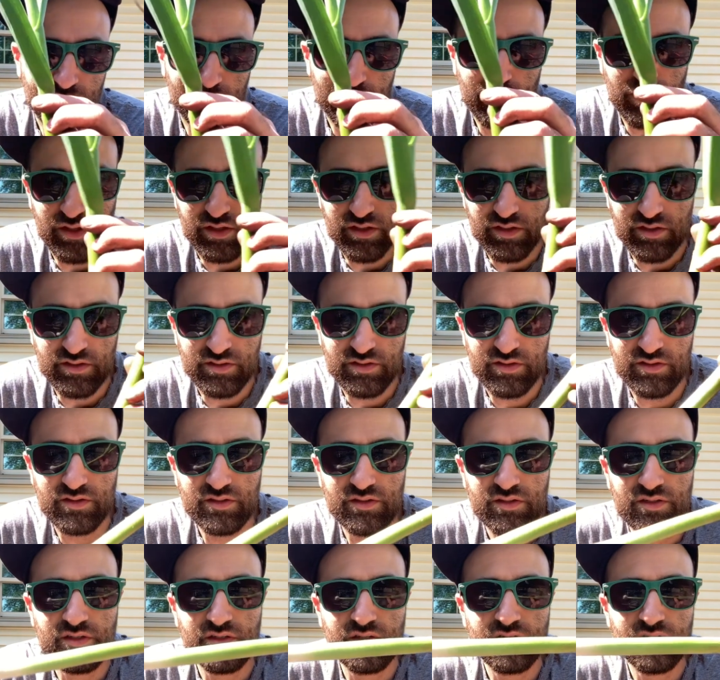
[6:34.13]
braids.
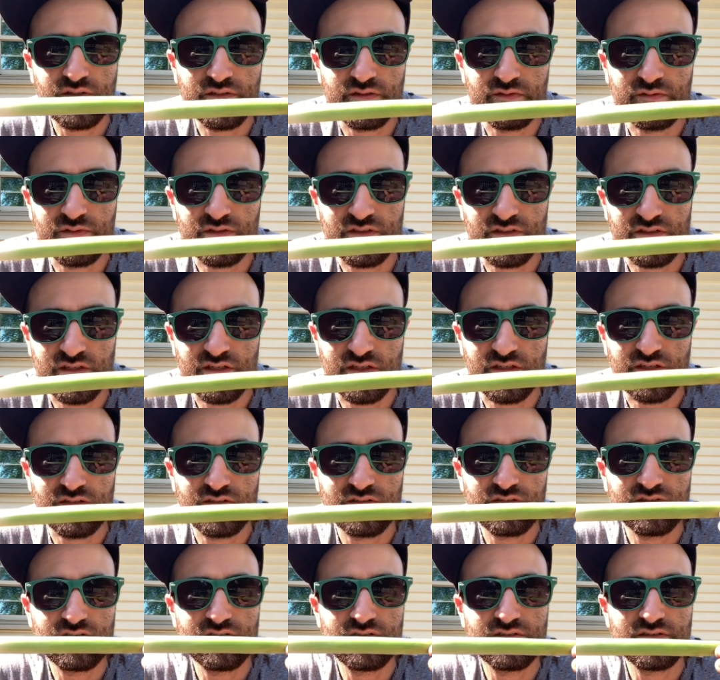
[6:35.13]
Let's see.
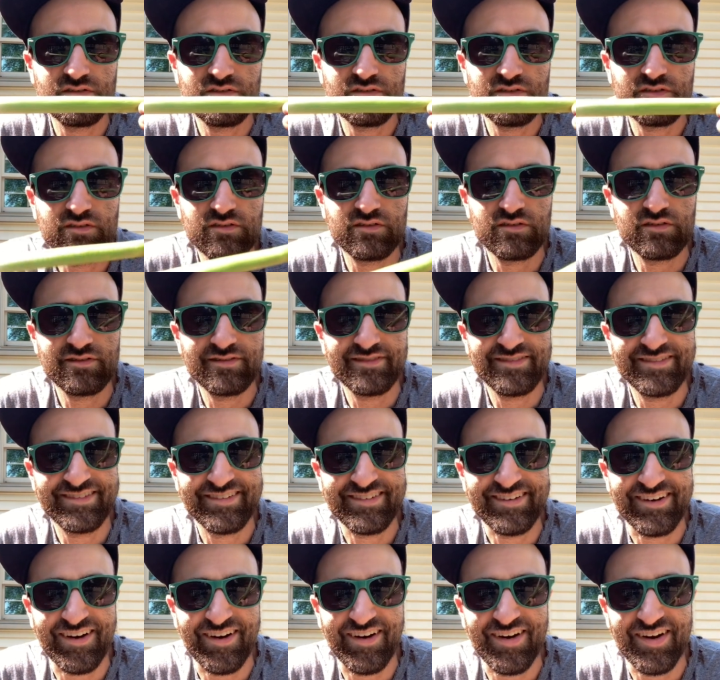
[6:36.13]

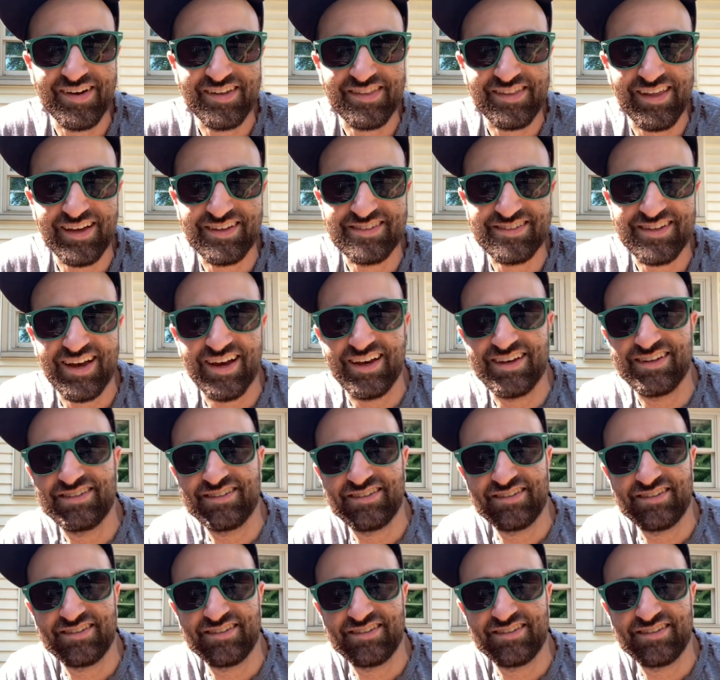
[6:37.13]
All right, thanks guys.